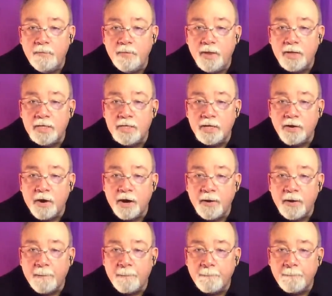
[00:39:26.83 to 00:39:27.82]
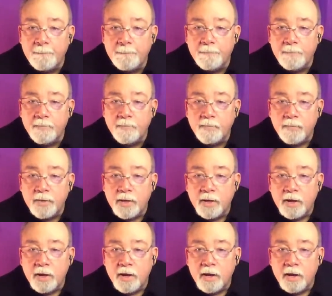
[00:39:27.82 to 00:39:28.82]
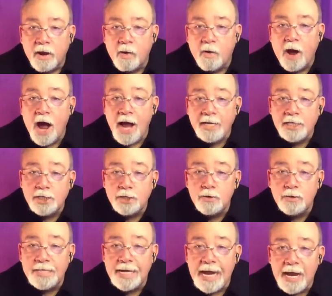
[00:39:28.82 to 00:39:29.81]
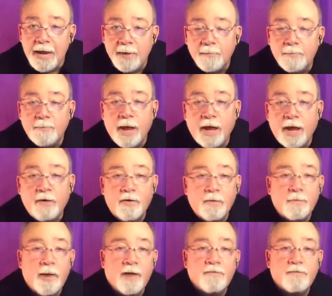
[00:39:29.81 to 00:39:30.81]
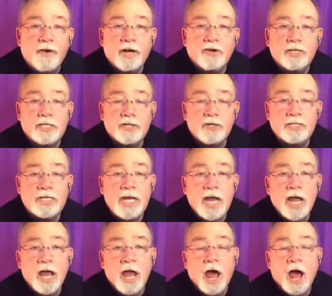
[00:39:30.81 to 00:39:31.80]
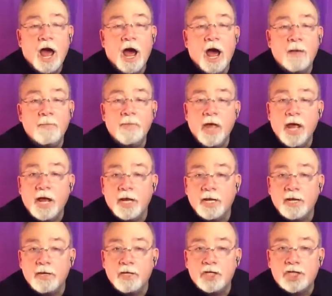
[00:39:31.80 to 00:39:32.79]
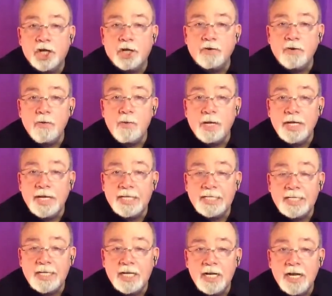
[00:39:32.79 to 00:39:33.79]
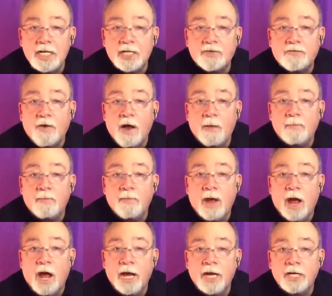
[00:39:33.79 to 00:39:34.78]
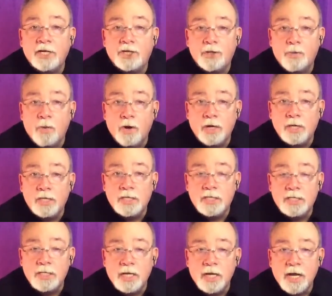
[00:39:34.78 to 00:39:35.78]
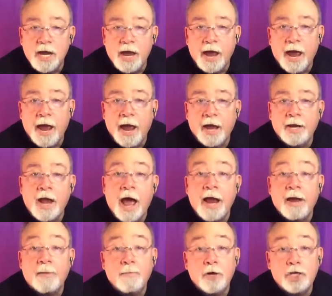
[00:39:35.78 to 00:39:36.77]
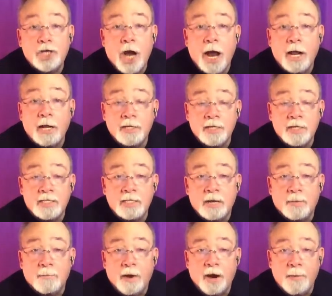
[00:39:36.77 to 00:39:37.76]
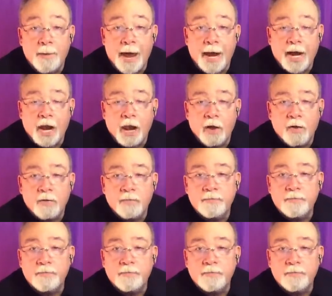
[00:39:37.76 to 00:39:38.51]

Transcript: That's a great. Oh, hi, Susie, my friend Susie. Children Will Listen is from Into the Woods, and I Am Your Child is Barry Manilow.